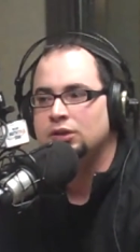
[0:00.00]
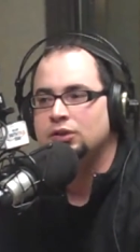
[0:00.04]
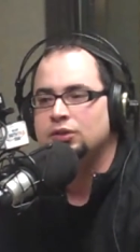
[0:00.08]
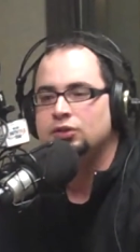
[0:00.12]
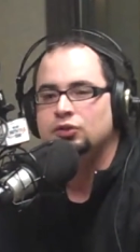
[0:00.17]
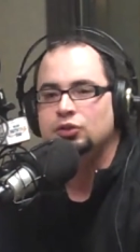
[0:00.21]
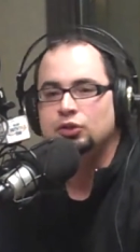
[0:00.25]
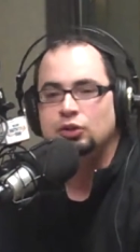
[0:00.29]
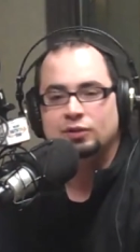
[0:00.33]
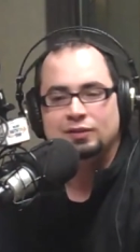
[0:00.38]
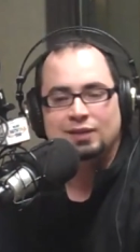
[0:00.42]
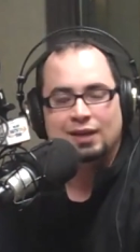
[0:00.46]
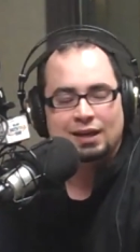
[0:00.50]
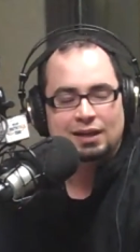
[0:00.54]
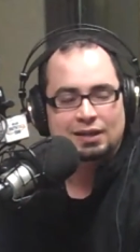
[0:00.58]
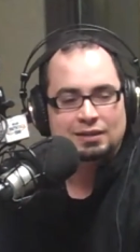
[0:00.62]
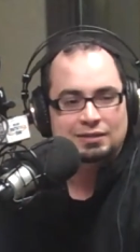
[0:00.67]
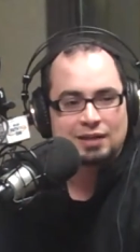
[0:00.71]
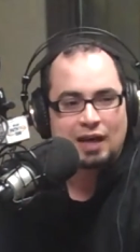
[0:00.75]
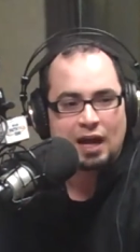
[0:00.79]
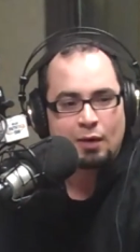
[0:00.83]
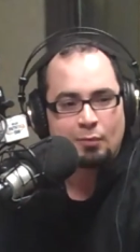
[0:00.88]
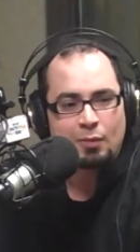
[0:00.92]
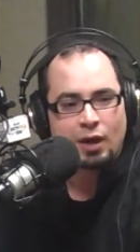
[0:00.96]
So you're taking
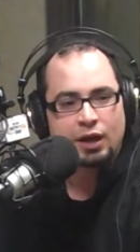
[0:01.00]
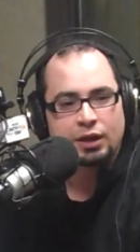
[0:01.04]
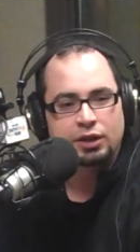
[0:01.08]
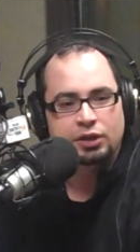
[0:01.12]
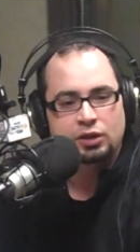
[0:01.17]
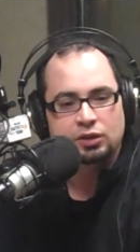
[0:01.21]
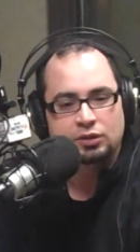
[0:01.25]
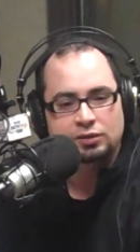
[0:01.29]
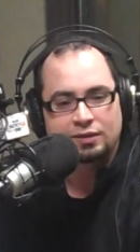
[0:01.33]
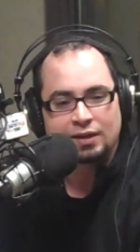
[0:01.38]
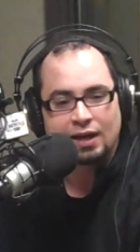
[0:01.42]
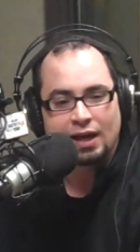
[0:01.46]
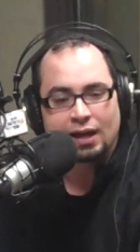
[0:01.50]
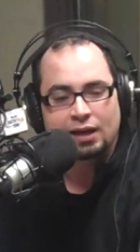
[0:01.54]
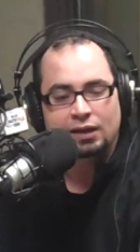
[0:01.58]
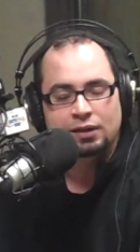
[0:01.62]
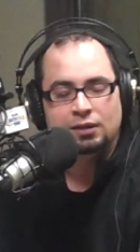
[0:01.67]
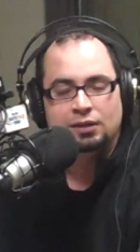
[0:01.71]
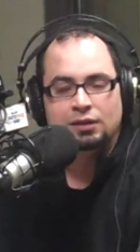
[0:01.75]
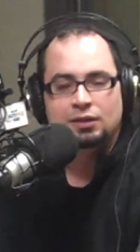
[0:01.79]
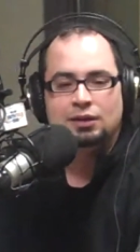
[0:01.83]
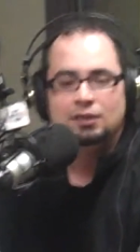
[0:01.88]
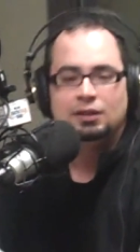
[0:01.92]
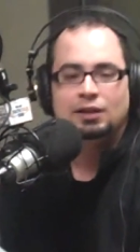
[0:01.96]
time out of your day.
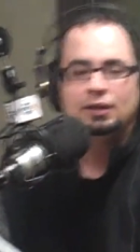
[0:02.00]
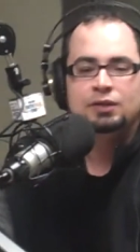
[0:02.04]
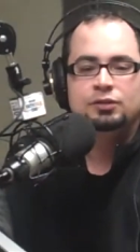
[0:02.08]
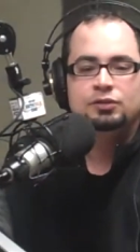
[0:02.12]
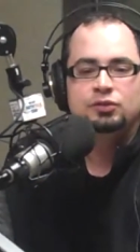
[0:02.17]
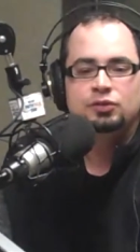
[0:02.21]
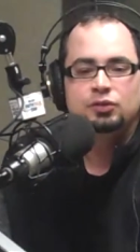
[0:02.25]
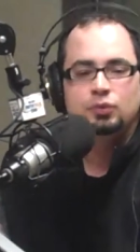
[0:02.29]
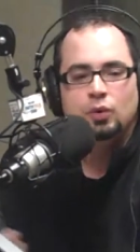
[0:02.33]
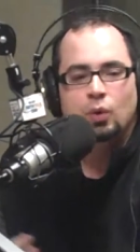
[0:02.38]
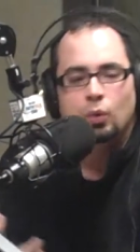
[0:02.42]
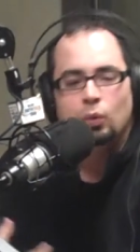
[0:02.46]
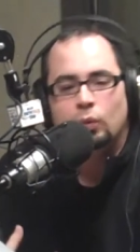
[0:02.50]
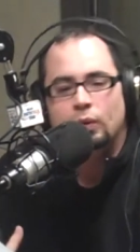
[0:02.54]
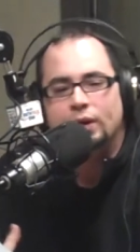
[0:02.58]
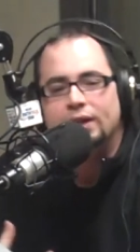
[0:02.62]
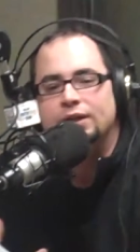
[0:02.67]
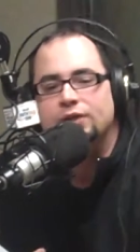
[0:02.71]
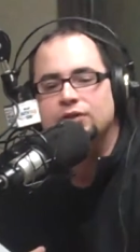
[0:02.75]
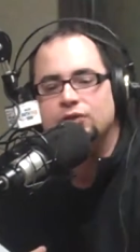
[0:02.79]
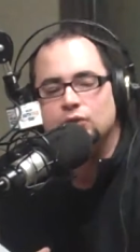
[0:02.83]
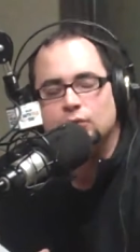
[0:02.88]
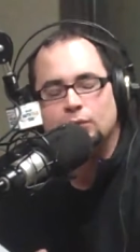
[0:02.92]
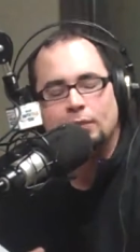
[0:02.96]
Let us do what
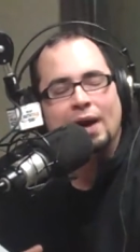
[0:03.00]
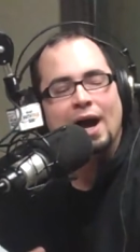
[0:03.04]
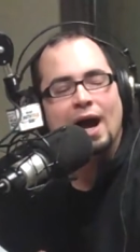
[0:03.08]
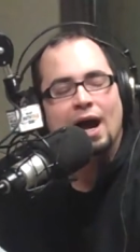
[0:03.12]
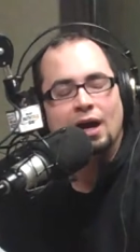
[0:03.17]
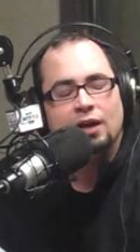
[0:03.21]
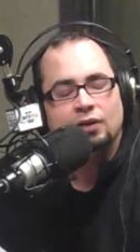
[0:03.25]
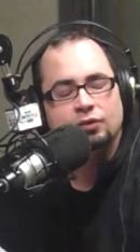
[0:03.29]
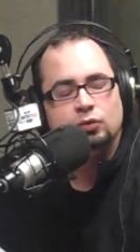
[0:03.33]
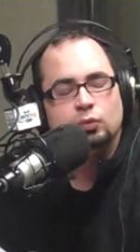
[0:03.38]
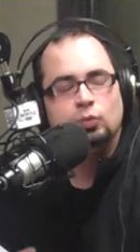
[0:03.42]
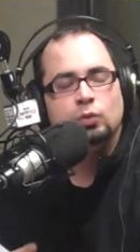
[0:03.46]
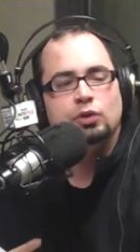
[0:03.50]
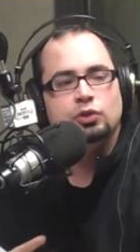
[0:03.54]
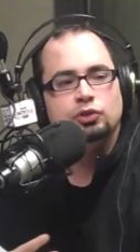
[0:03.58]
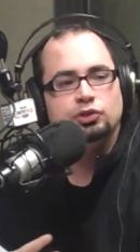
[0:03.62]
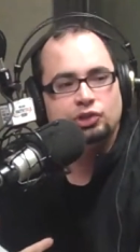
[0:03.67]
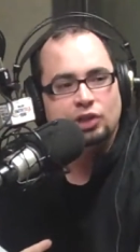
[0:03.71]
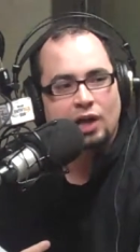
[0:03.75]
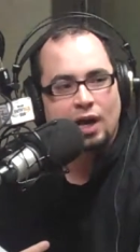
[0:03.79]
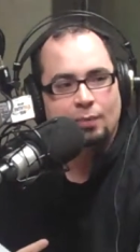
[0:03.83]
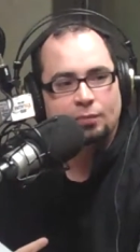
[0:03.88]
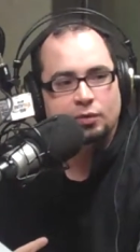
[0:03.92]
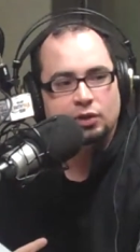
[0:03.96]
we do best. We'll
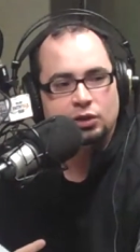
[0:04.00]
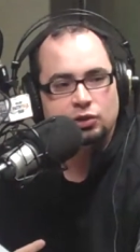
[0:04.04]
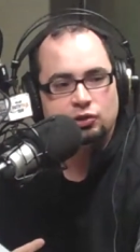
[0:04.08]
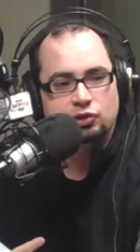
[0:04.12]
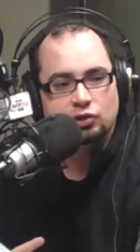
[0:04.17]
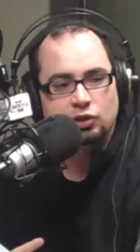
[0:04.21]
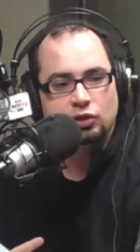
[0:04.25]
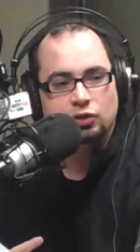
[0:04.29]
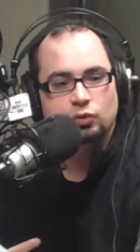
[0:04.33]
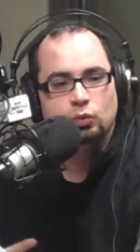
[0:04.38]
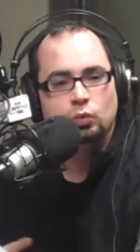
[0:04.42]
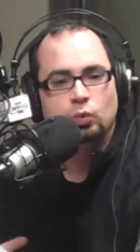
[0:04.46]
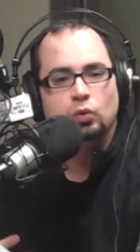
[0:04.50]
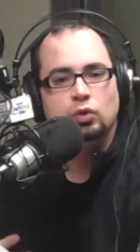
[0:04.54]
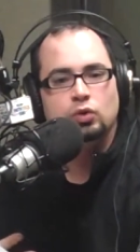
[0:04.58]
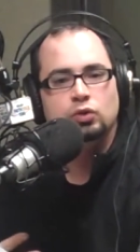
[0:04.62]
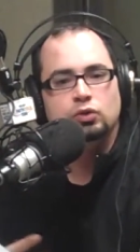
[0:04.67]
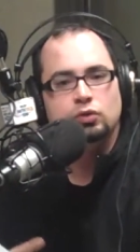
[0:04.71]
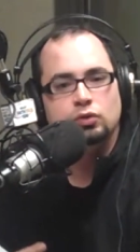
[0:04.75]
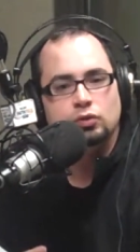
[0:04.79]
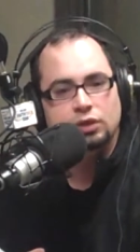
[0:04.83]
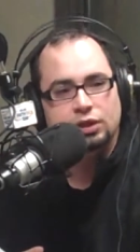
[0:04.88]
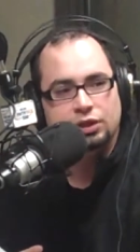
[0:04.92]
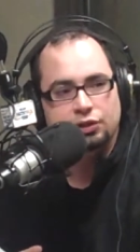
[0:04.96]
shop the insurance. We'll
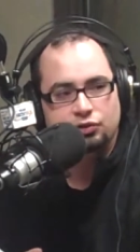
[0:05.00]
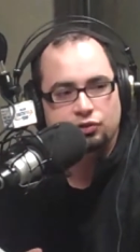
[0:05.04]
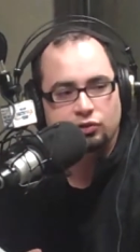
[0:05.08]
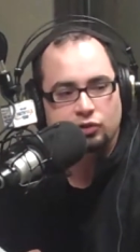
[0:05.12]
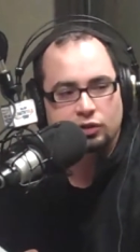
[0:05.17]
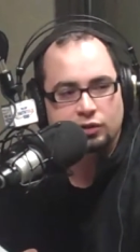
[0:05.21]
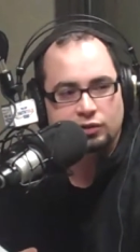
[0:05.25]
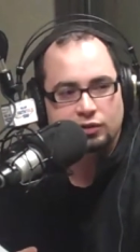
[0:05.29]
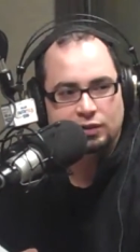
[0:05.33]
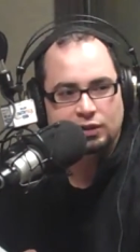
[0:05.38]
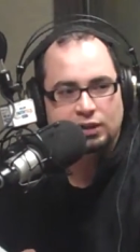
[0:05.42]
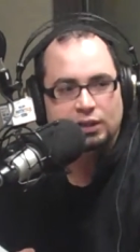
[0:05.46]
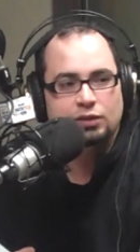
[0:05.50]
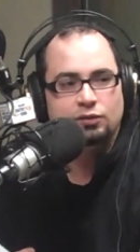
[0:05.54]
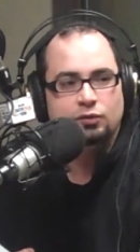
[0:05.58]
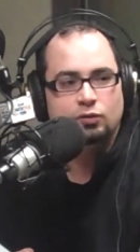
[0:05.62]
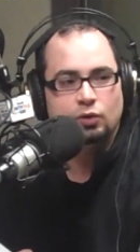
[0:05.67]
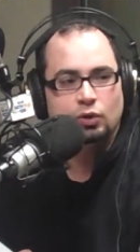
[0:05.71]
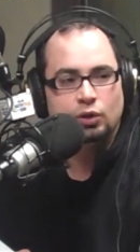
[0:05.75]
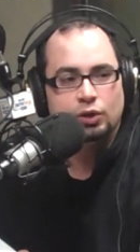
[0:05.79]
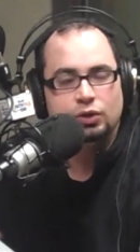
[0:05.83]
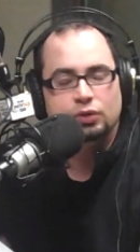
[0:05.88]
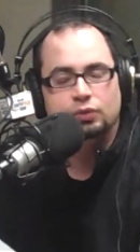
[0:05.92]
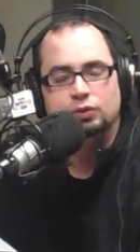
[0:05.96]
do the insurance needs
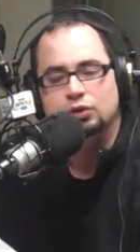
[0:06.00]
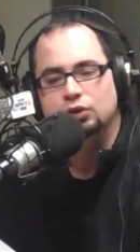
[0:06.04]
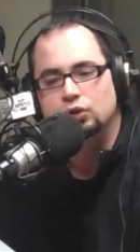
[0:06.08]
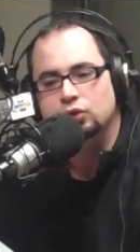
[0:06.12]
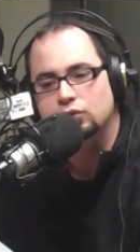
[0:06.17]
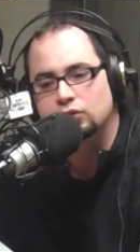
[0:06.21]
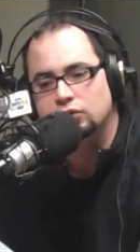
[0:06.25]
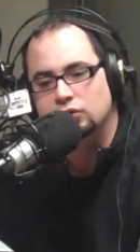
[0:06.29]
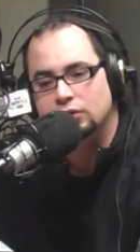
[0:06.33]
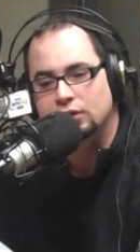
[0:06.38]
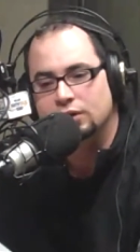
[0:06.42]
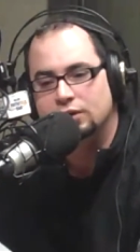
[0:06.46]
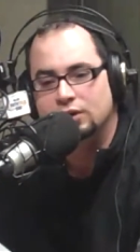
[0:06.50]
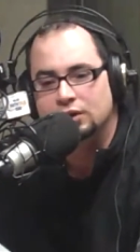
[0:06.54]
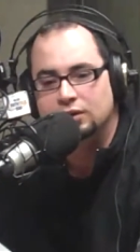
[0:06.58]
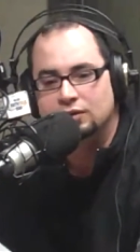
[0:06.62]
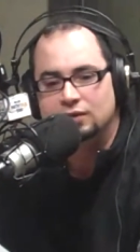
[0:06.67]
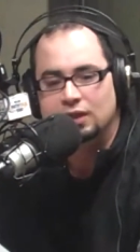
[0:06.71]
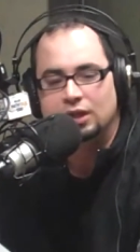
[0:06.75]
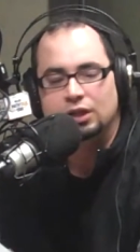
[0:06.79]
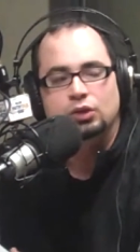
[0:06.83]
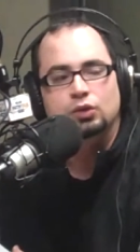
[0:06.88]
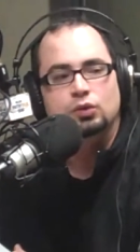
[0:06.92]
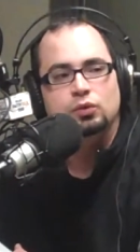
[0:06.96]
for you, and you do the things
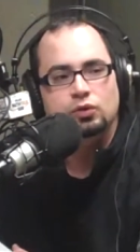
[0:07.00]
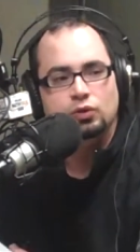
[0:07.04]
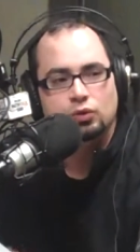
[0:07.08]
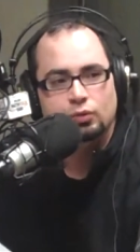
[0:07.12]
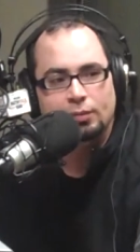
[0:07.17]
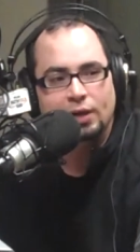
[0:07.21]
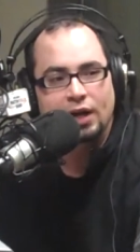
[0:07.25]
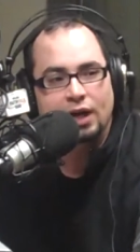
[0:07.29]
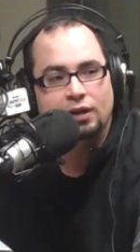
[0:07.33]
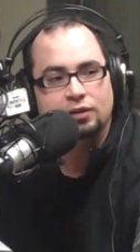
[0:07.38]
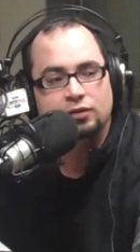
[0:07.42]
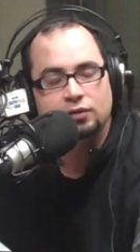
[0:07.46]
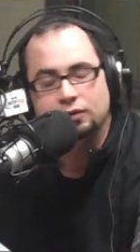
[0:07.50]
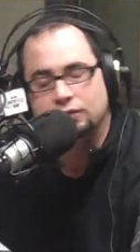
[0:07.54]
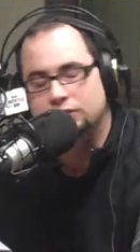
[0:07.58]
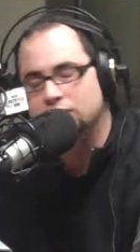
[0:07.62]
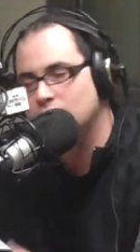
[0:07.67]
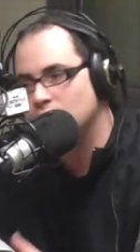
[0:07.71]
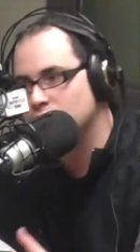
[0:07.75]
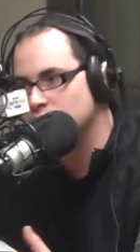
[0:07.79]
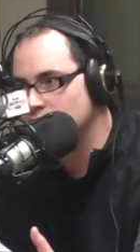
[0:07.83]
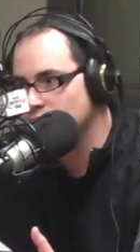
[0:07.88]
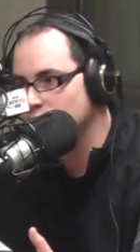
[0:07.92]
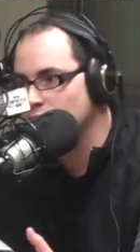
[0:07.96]
that you do best,
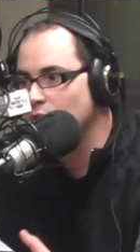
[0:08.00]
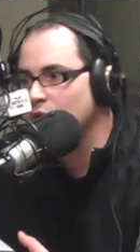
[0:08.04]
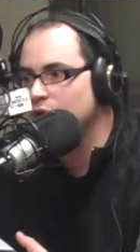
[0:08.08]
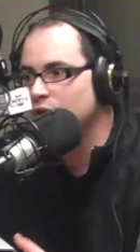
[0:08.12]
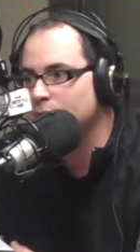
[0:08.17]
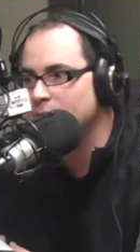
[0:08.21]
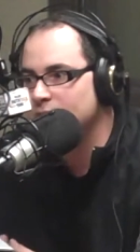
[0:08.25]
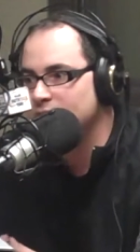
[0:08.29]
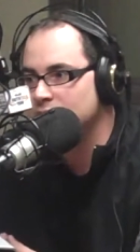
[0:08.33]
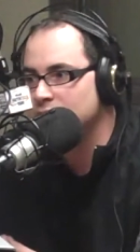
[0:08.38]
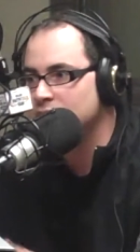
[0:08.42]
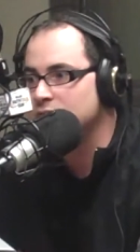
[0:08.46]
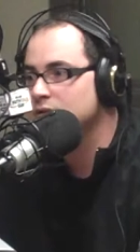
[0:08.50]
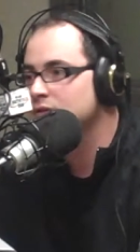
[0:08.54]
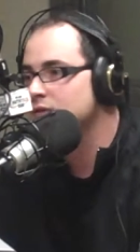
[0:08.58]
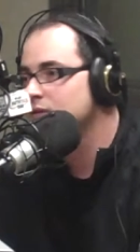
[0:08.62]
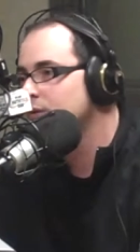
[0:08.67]
such as run your business.